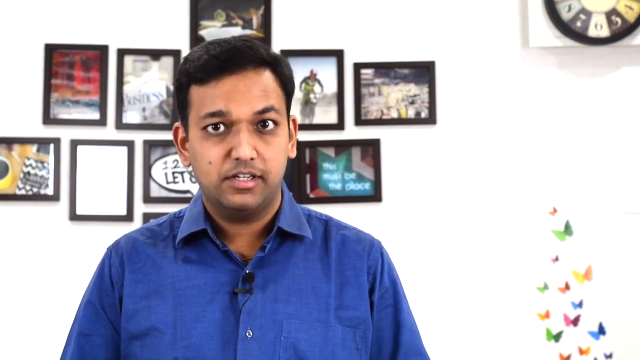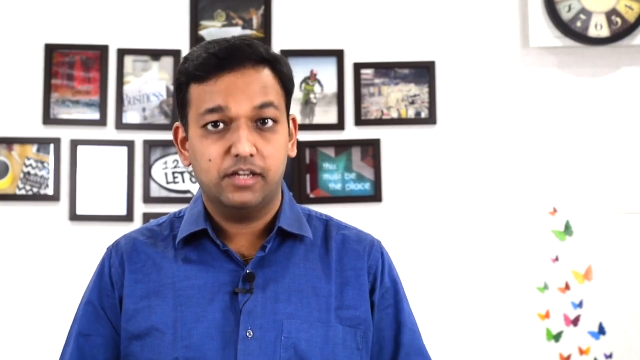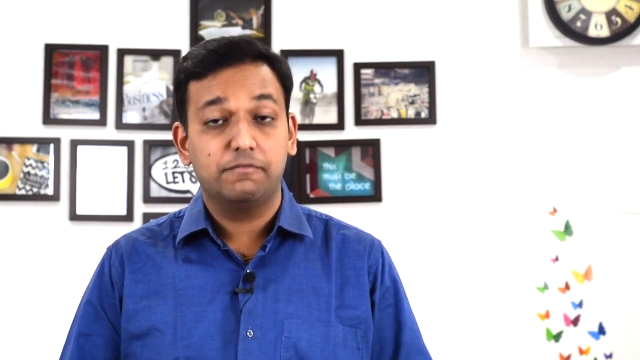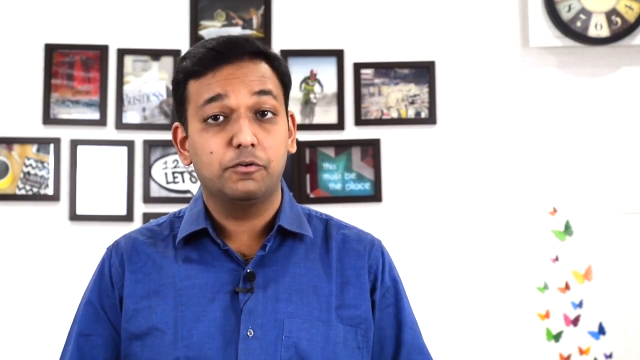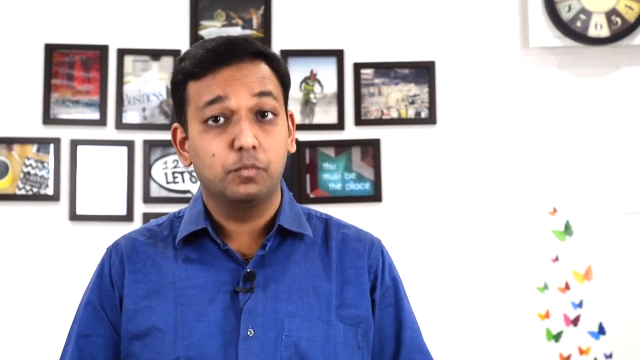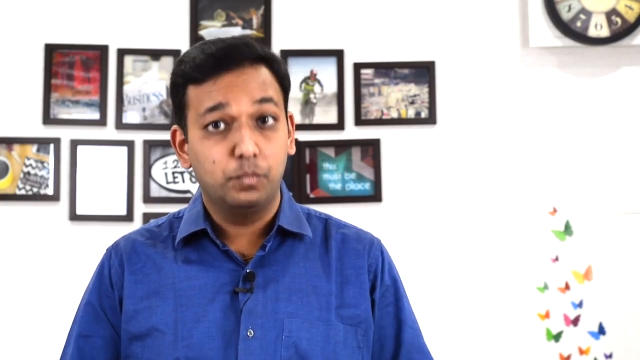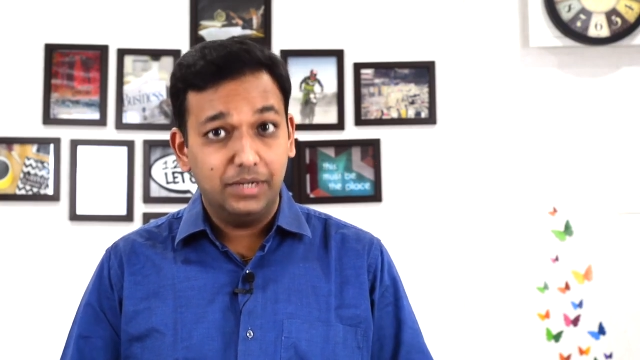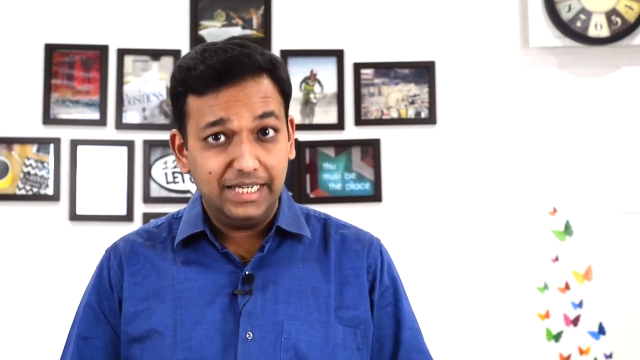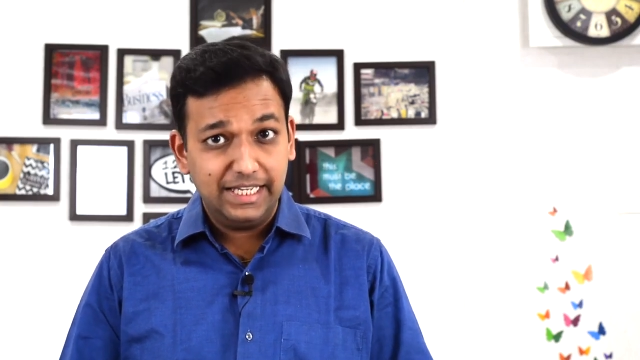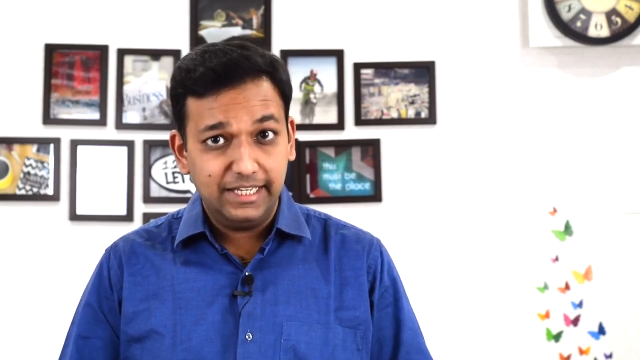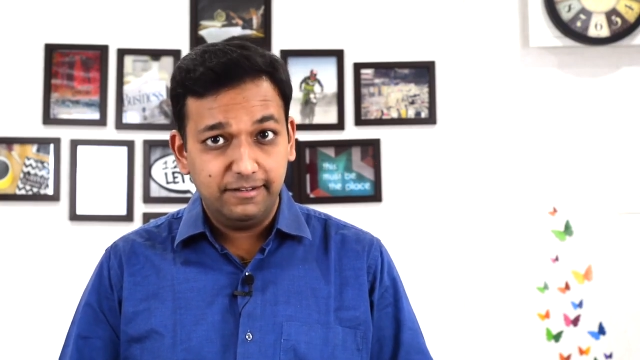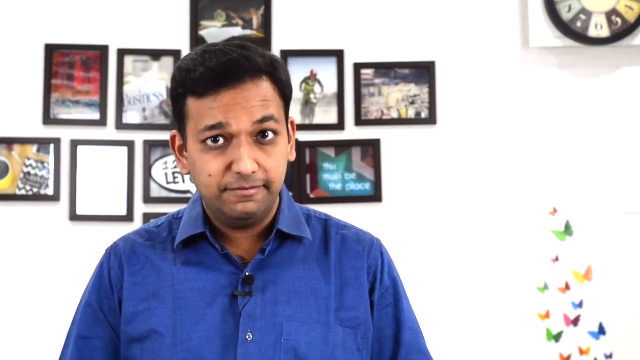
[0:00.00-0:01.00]
If you
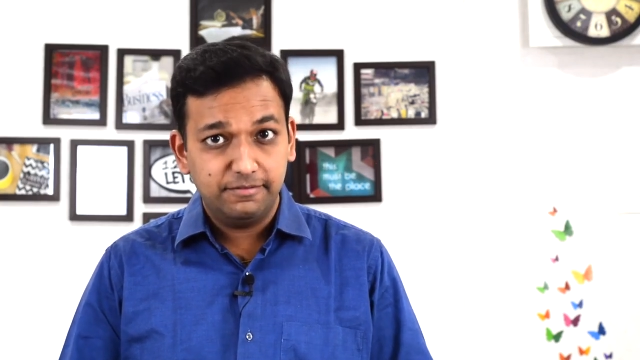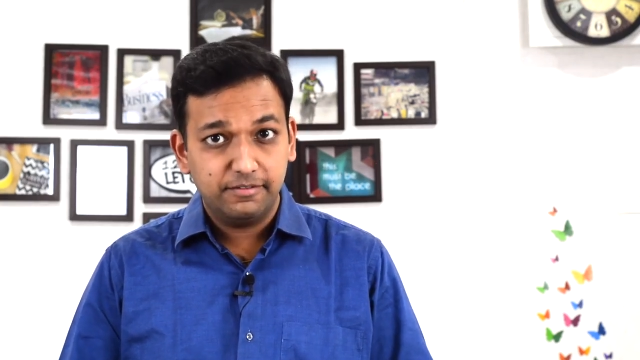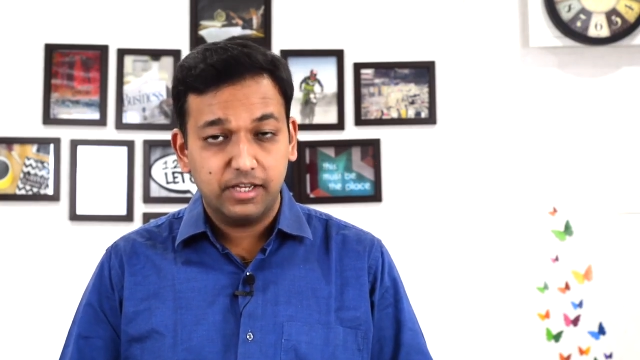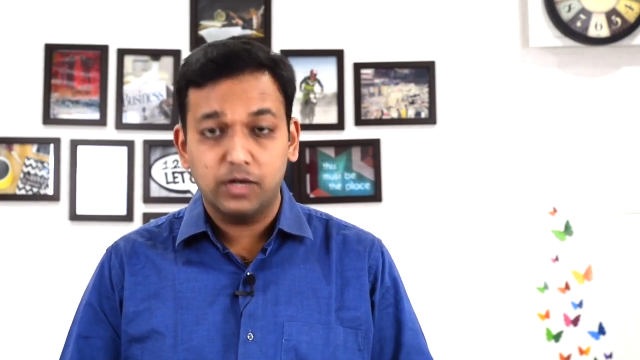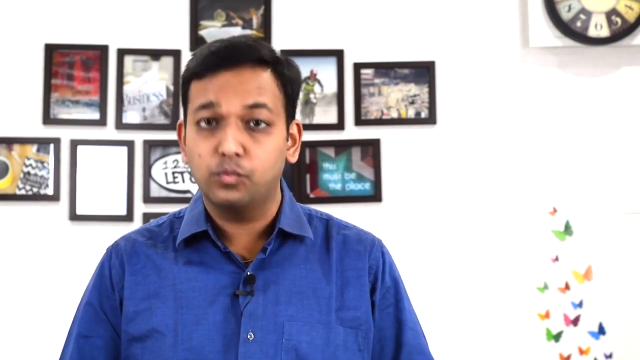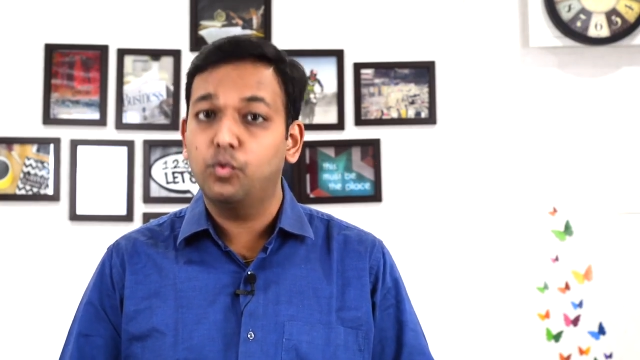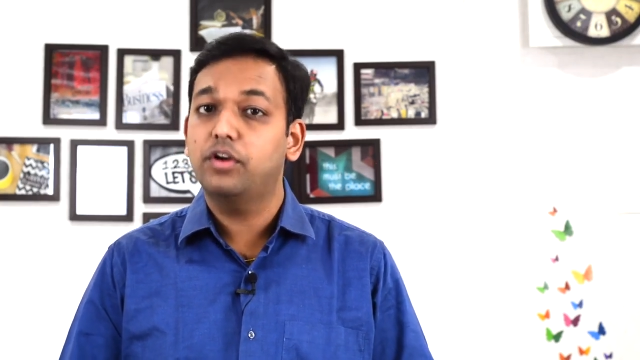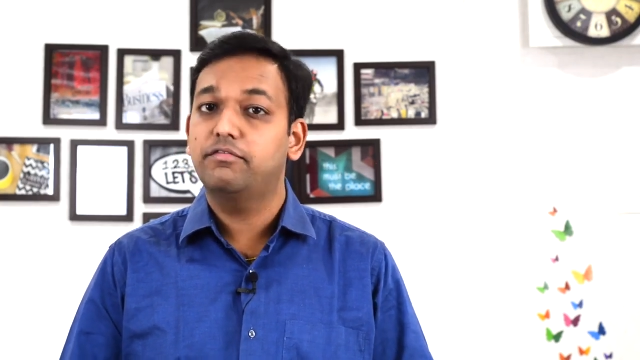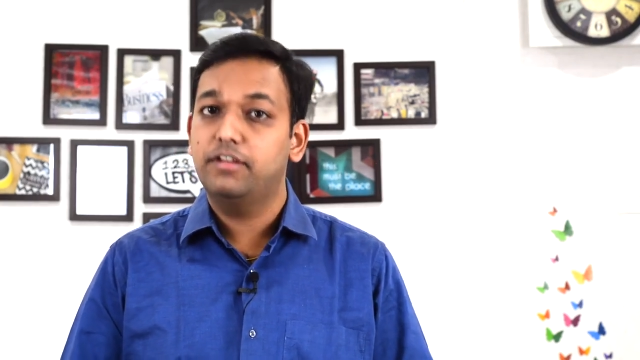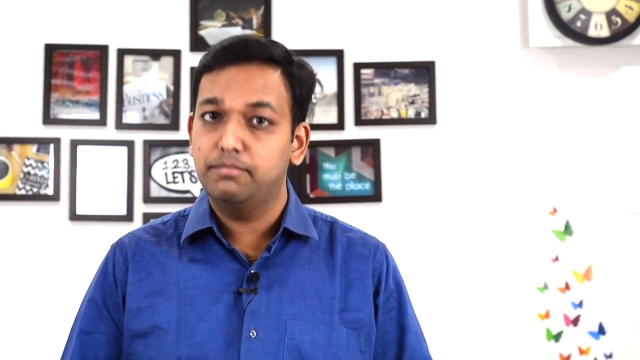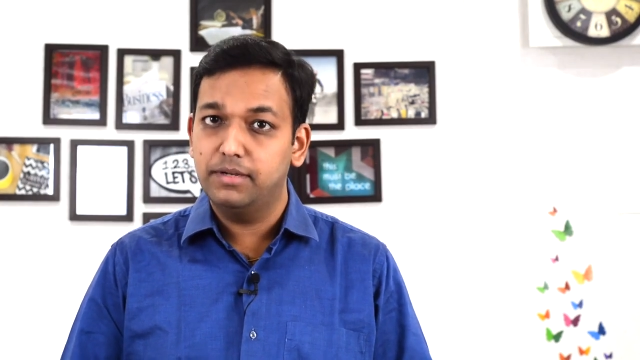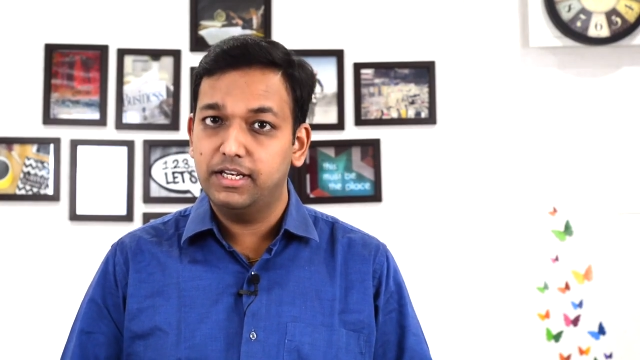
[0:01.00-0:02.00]
believe in what
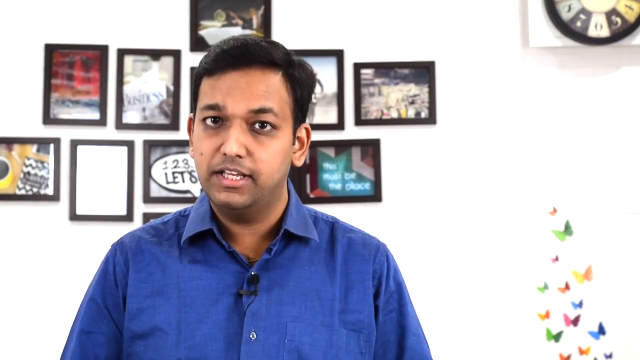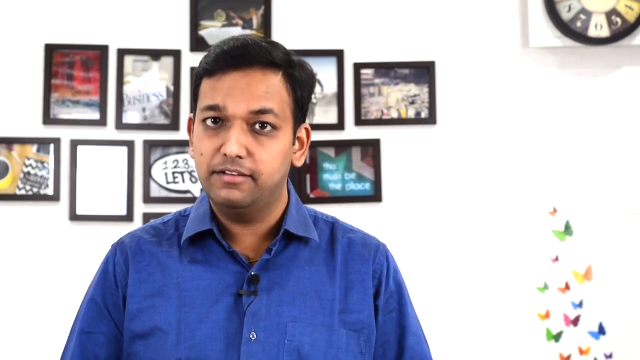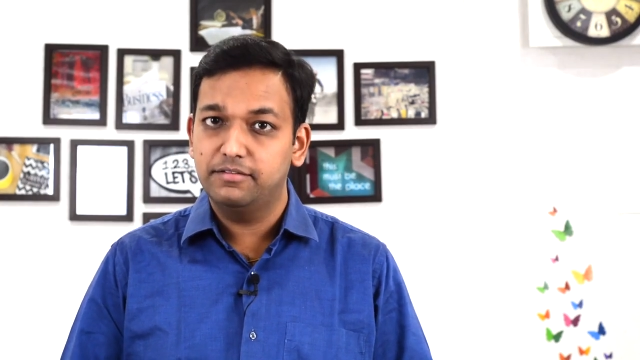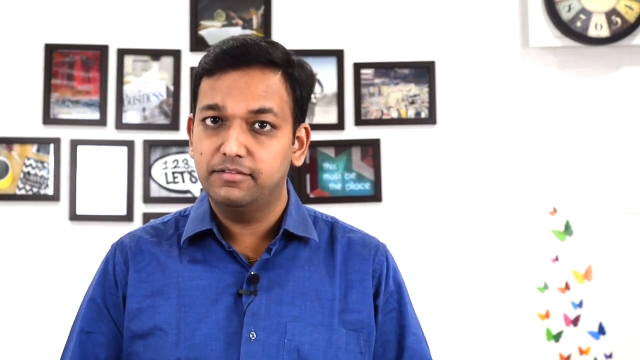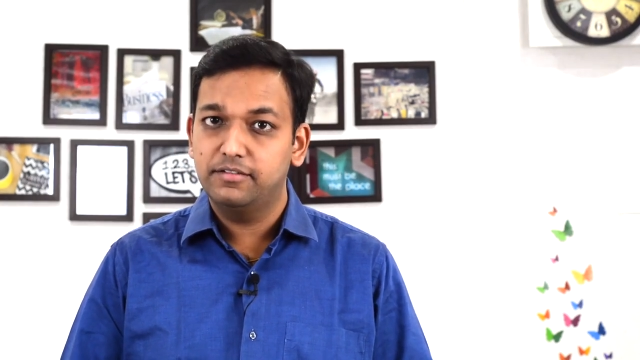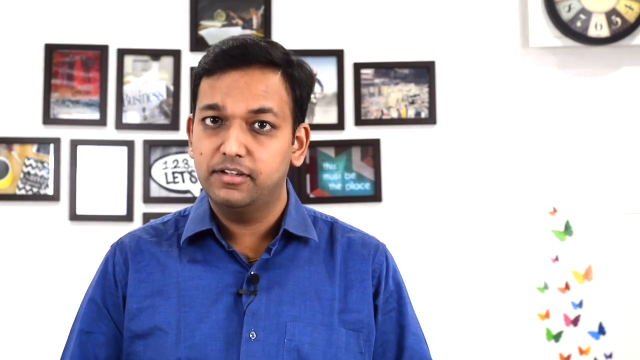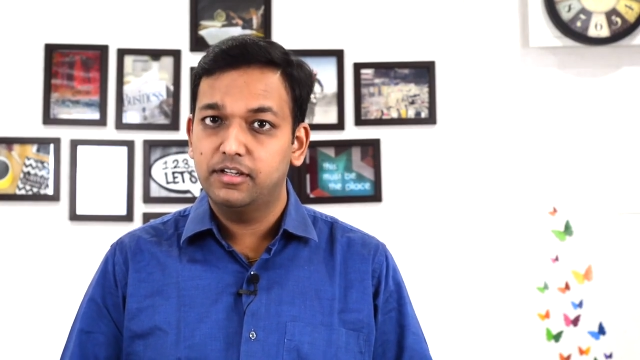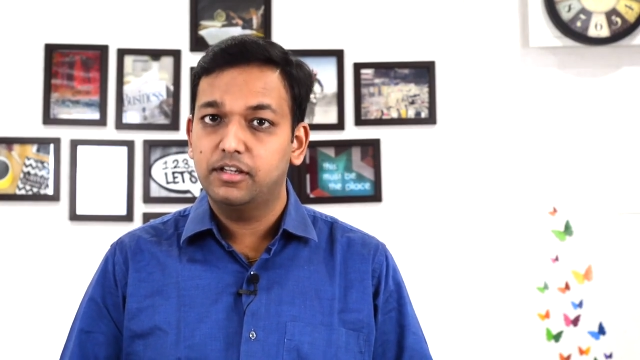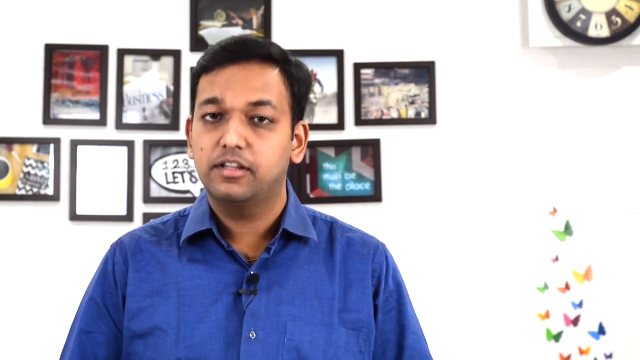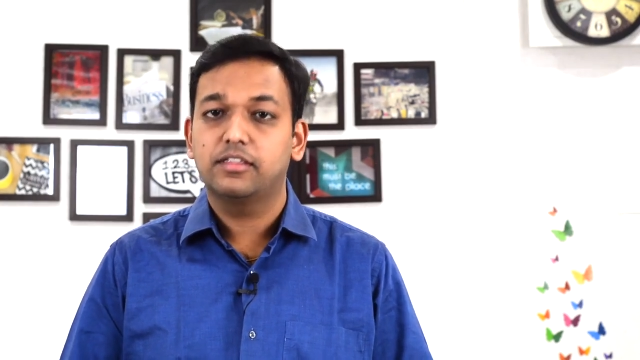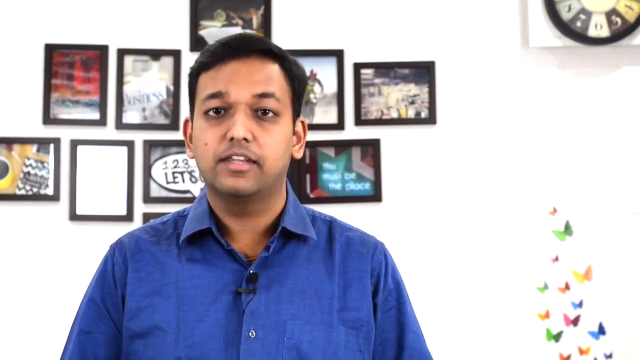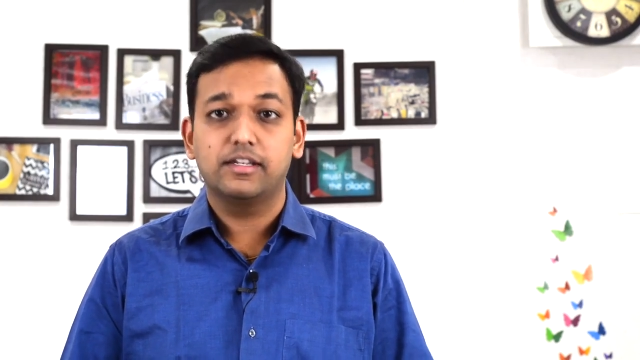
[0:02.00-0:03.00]
we believe,
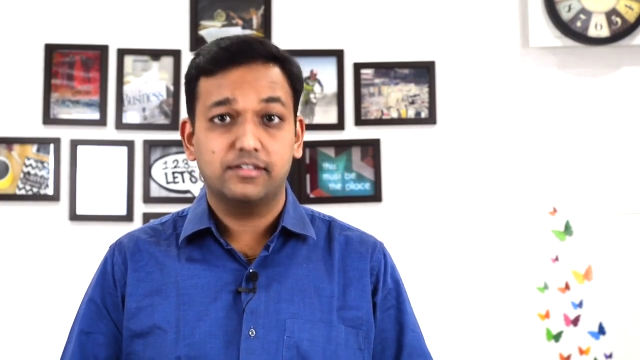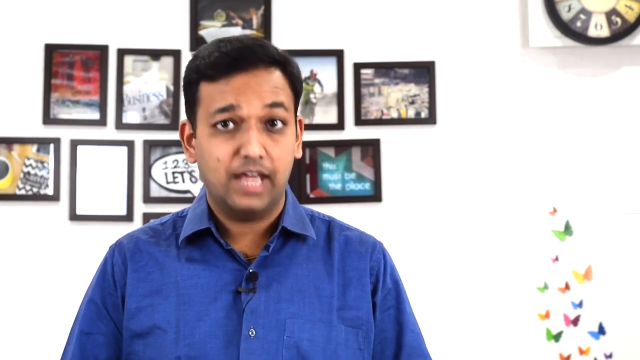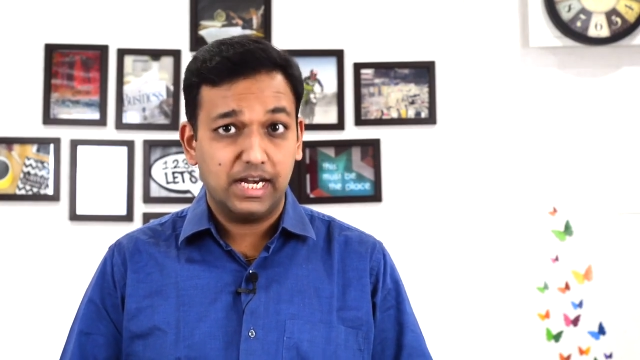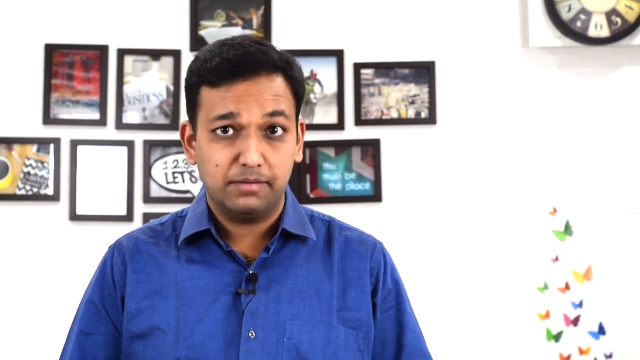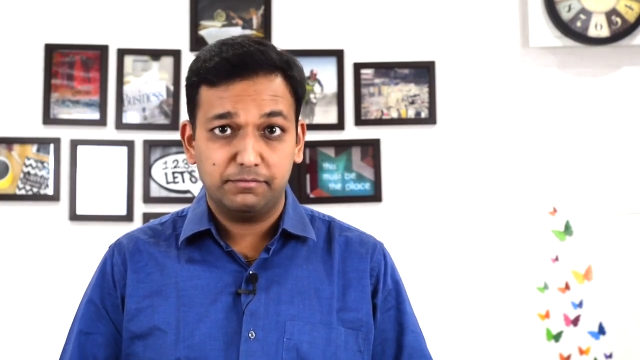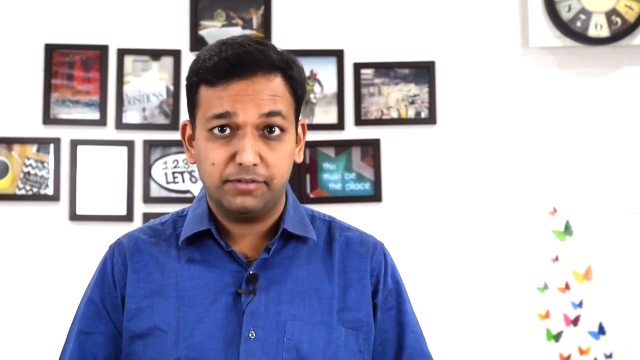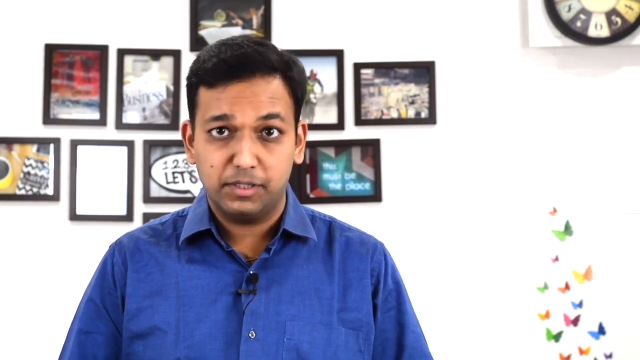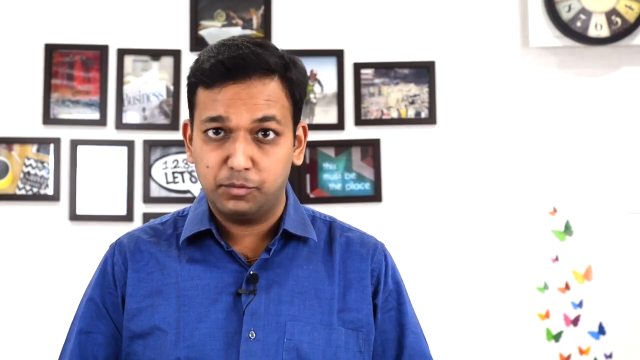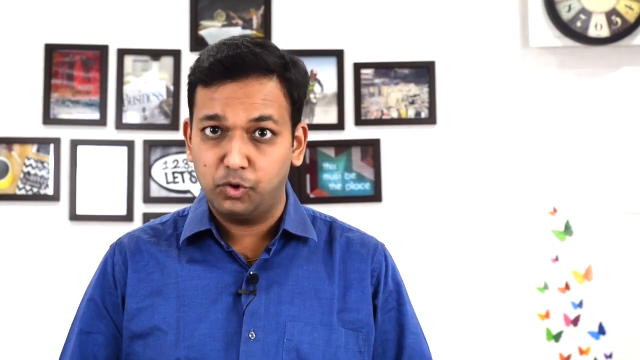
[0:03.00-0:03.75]
then sign up for the